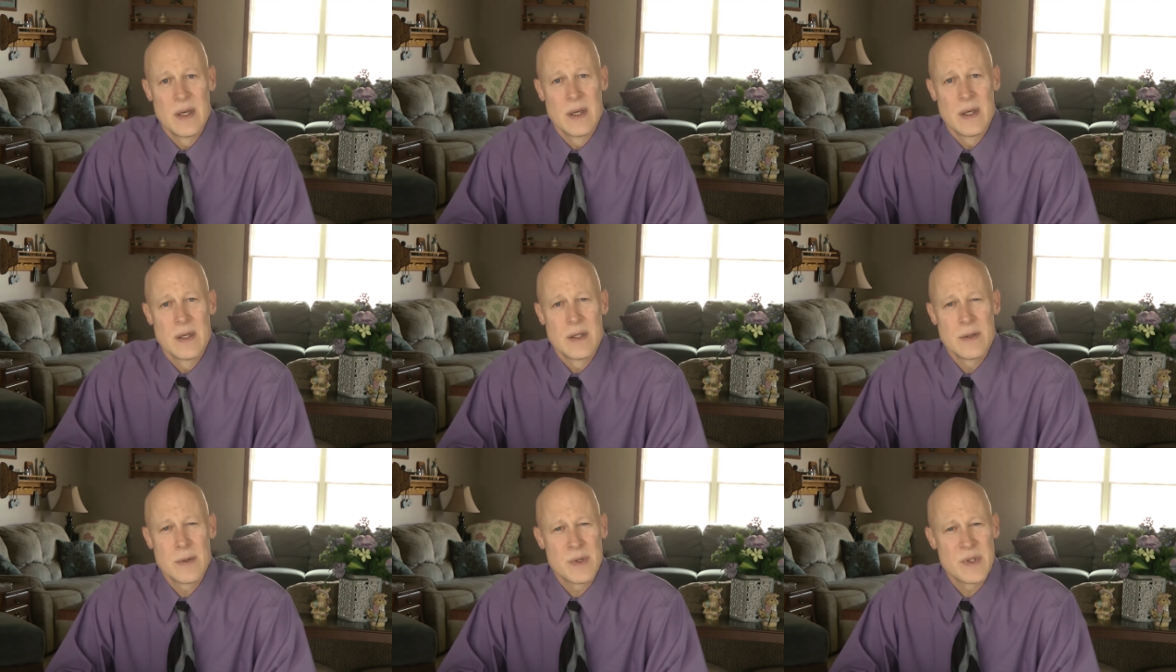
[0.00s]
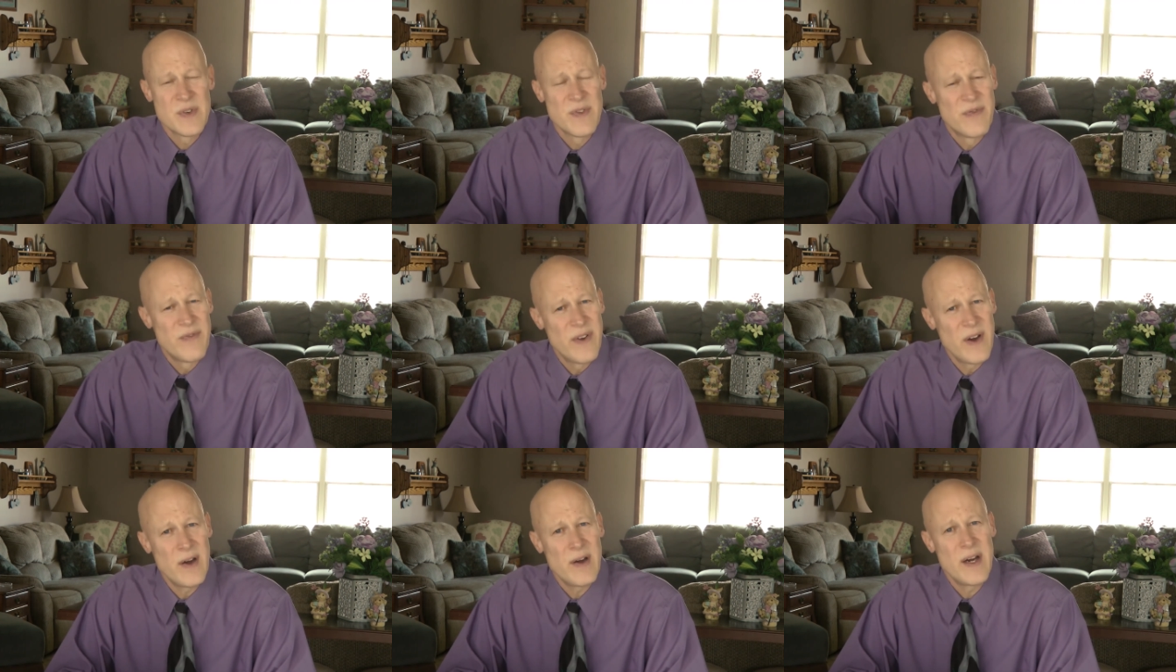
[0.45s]
So it was a
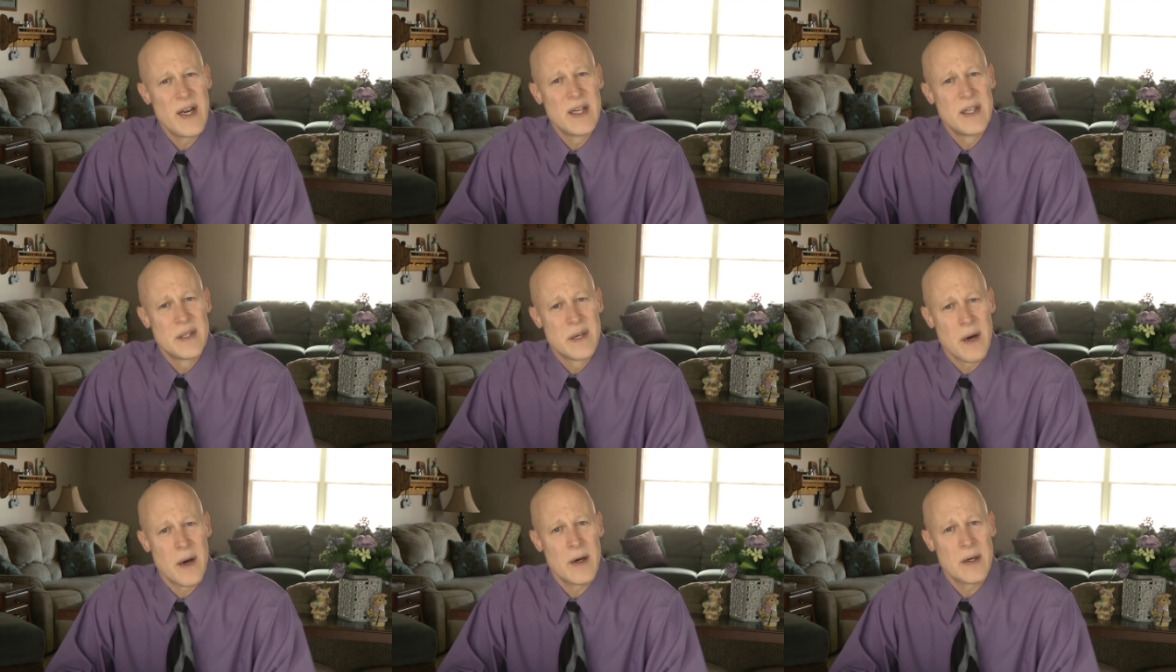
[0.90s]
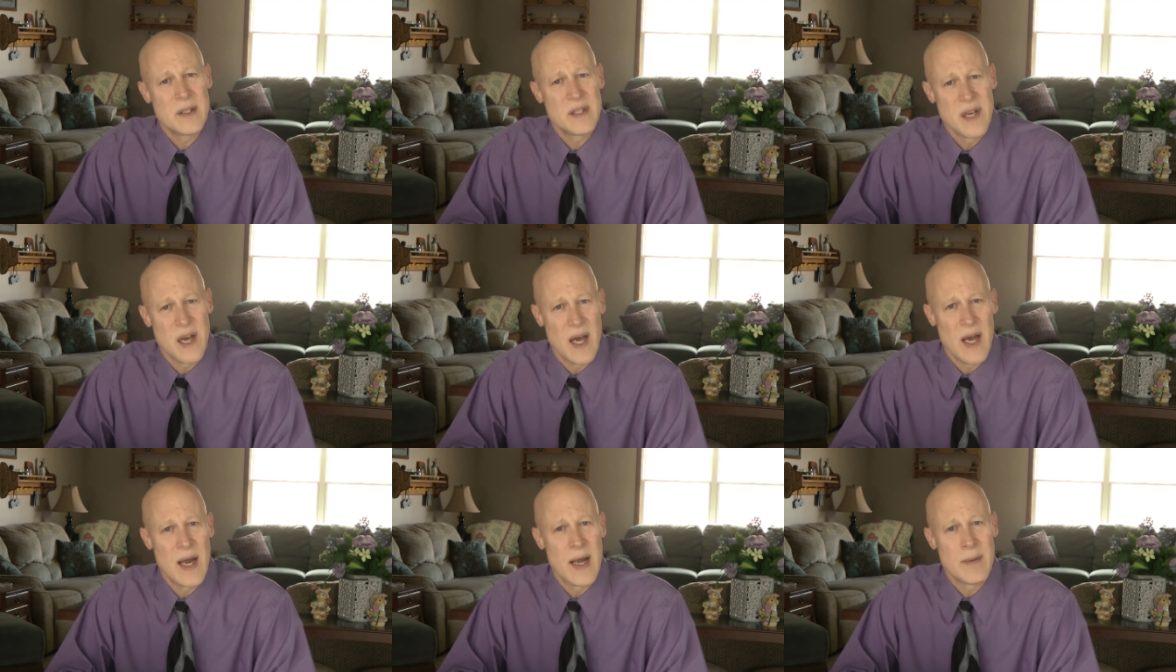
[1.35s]
very dark
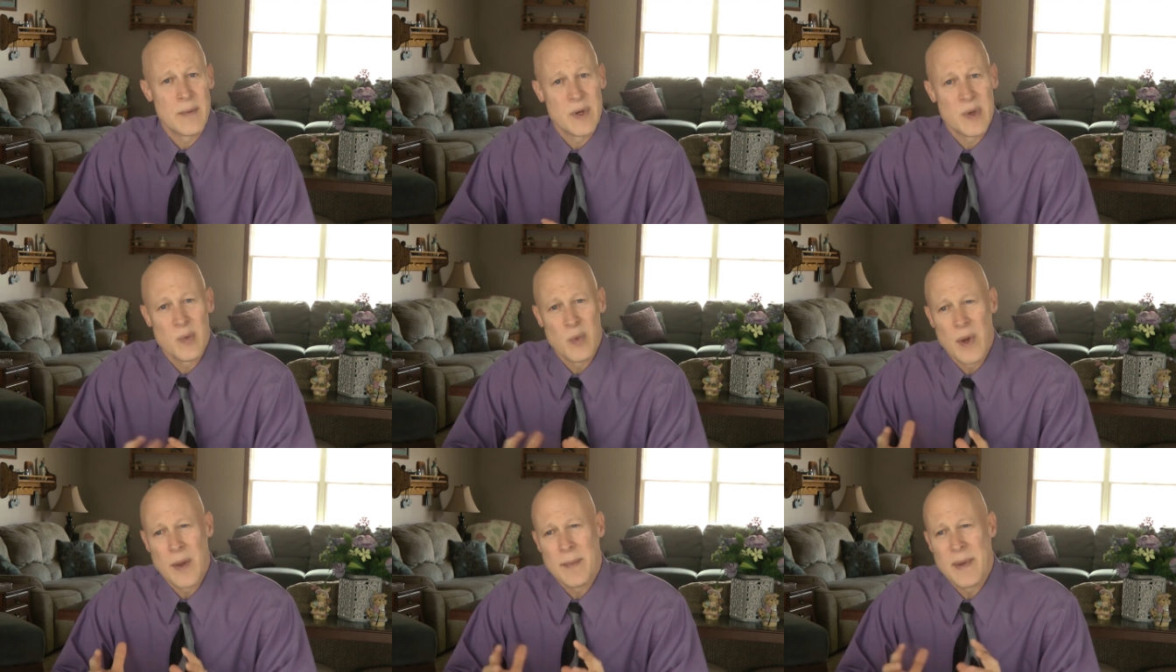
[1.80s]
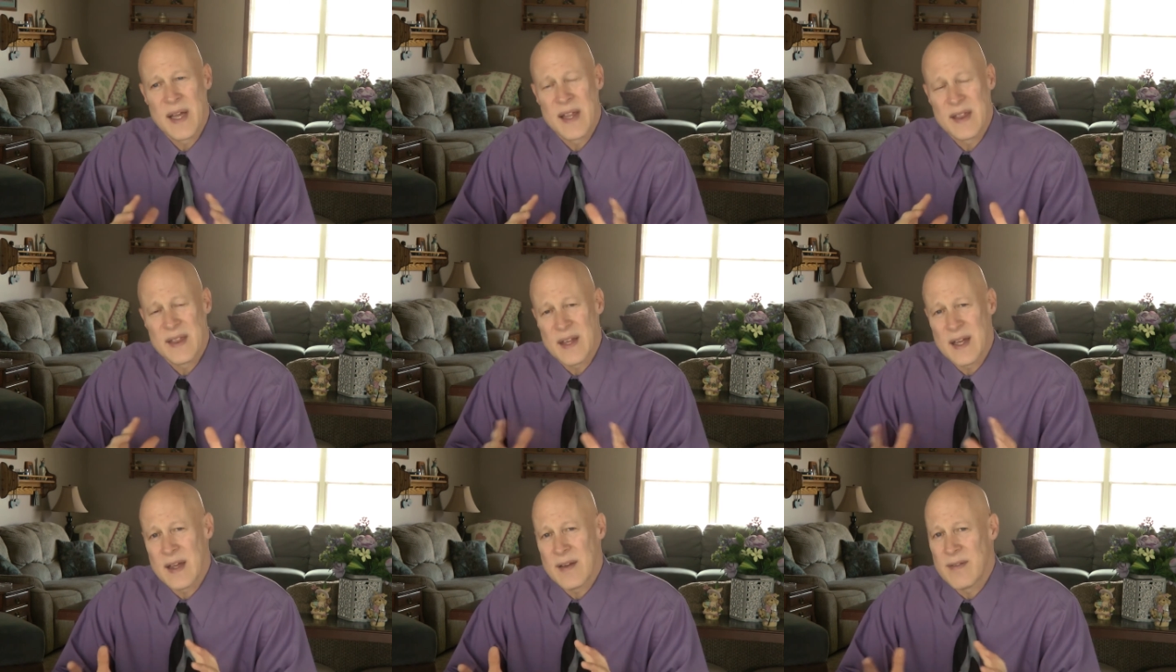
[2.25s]
time, and we may
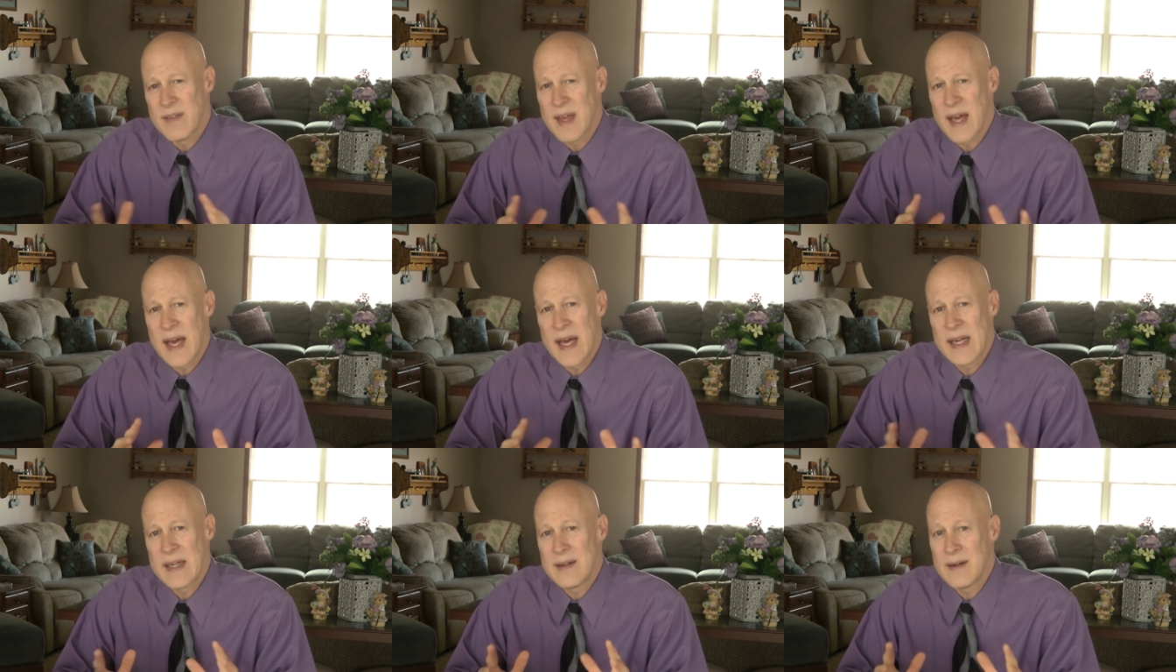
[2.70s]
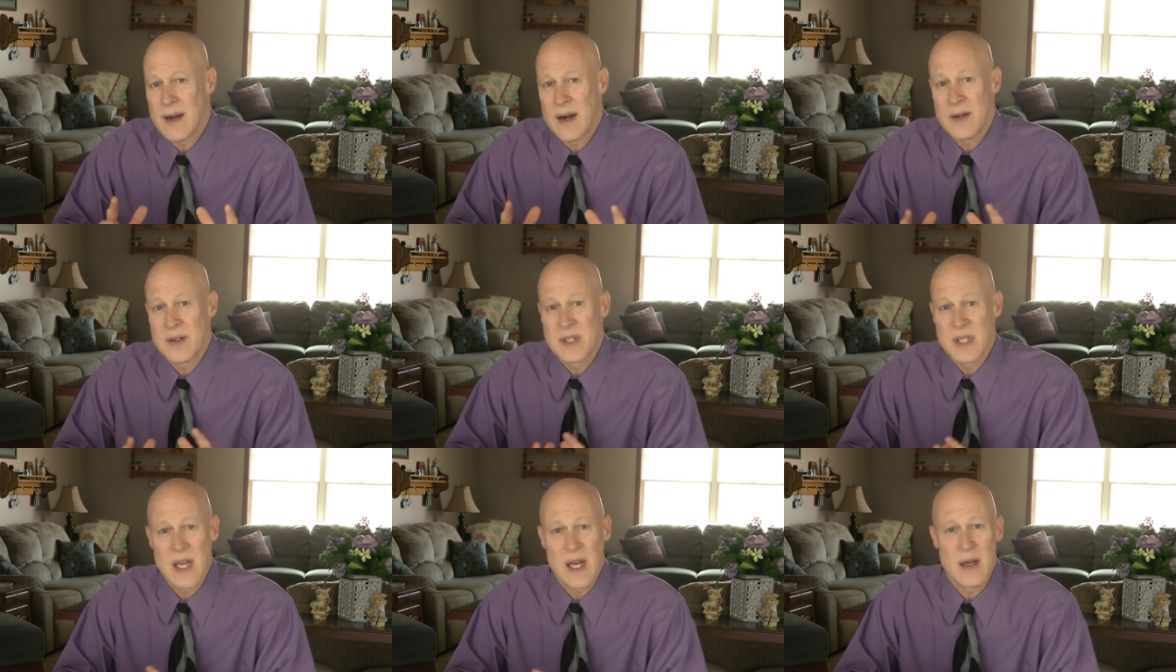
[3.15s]
think of that
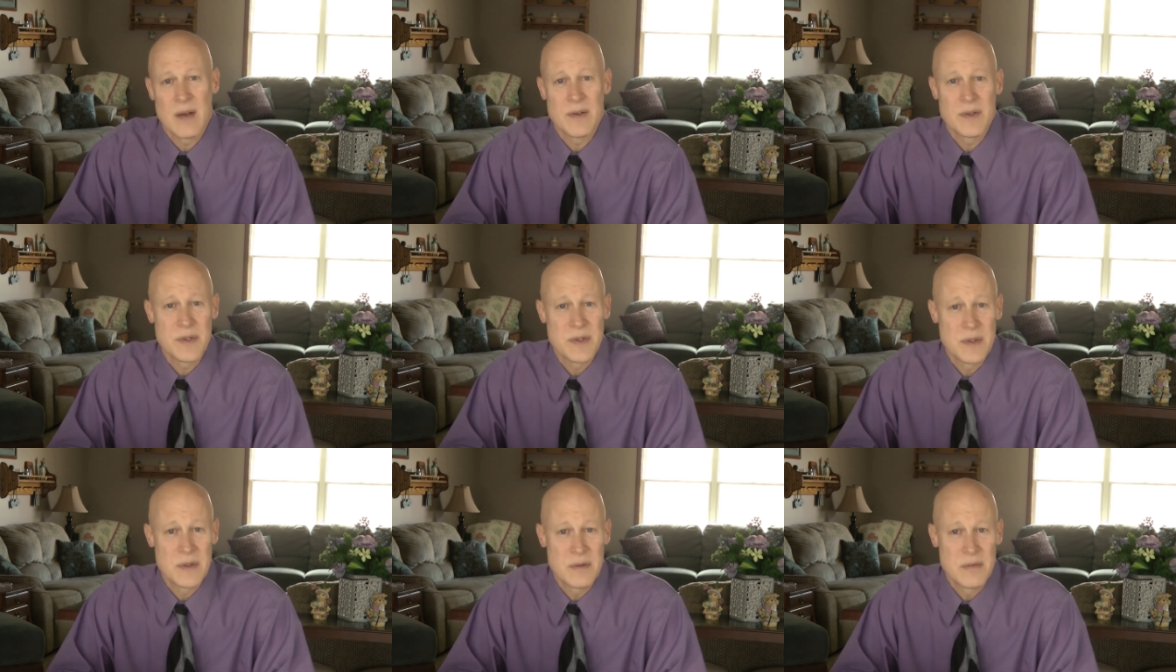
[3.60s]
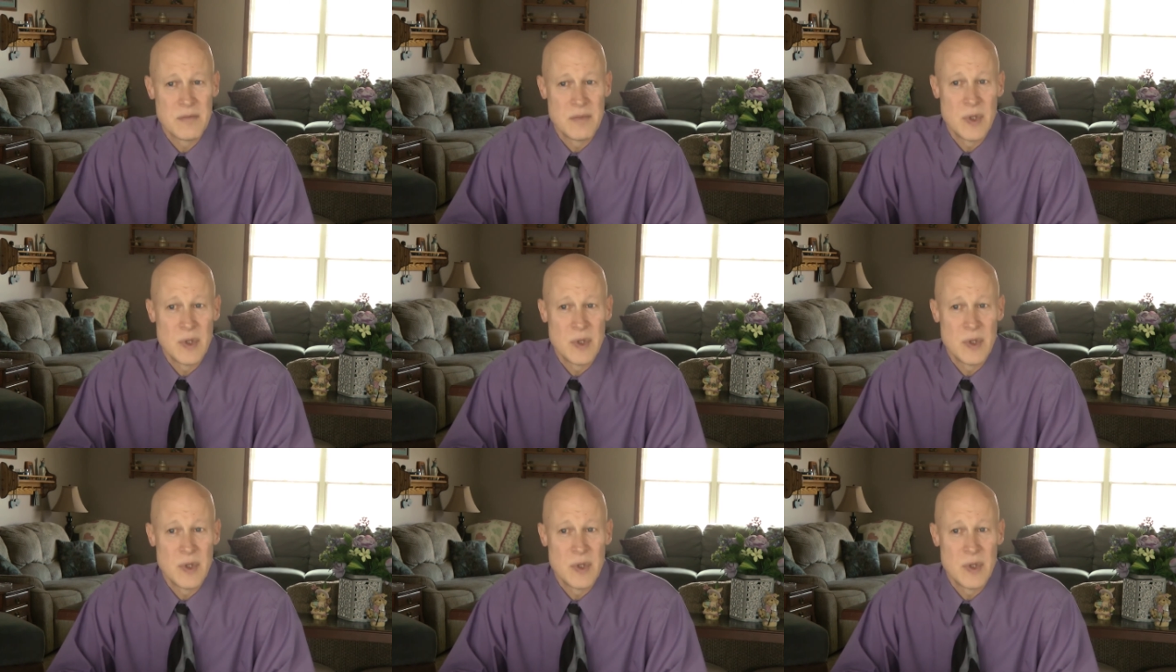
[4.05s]
ourselves.